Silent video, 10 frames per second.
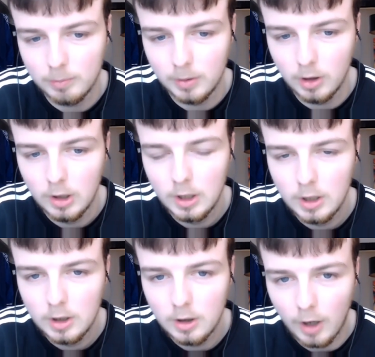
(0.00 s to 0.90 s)
But
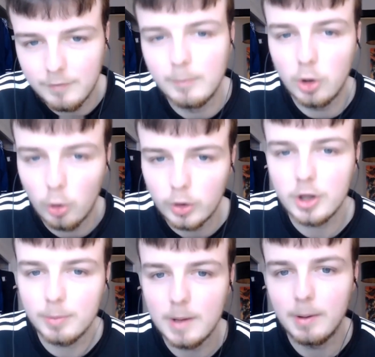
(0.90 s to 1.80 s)
I think we all
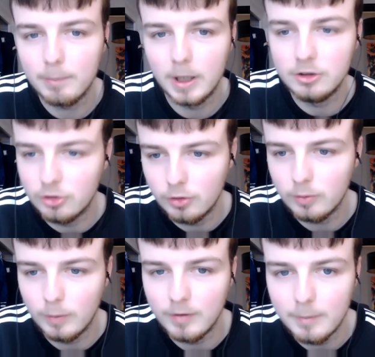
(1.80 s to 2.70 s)
need to be a bit patient
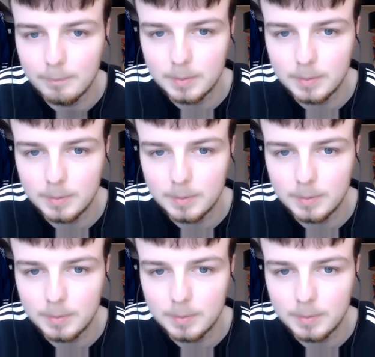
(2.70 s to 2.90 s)
with him,